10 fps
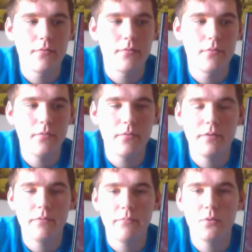through
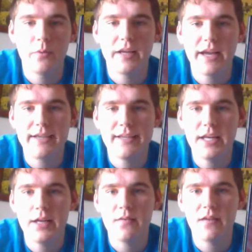between
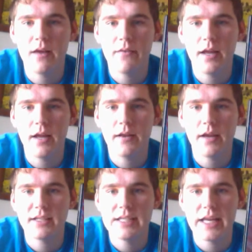1987 and
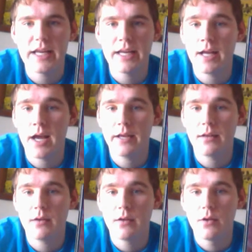1989,
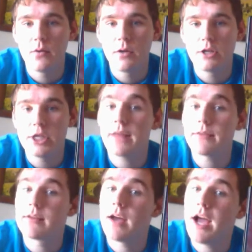which at
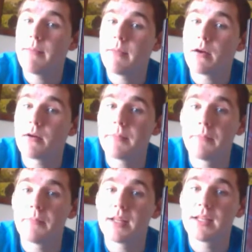the time there have
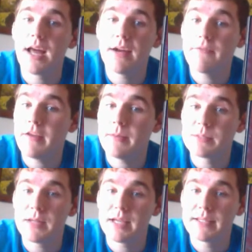been a lot of
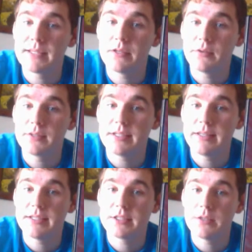famous places you'll see
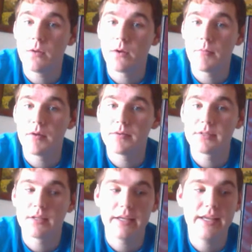these two locomotives.
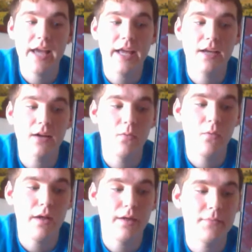Yeager,
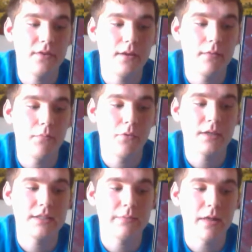Williamson,
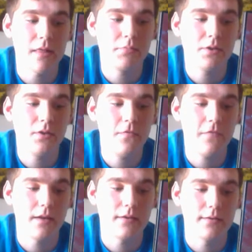Portsmouth,
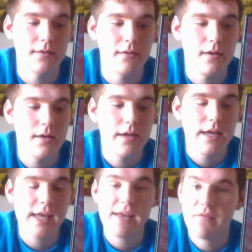Bluefield,
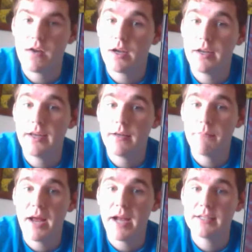even on an
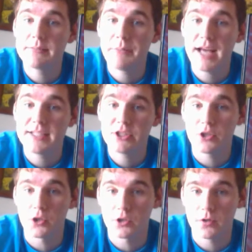Independence
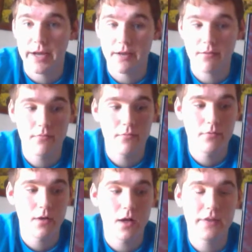passenger train
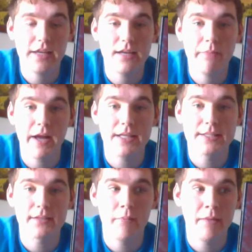called the
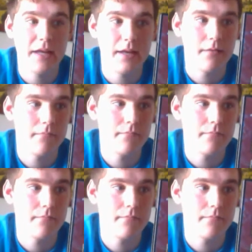Independence Limited.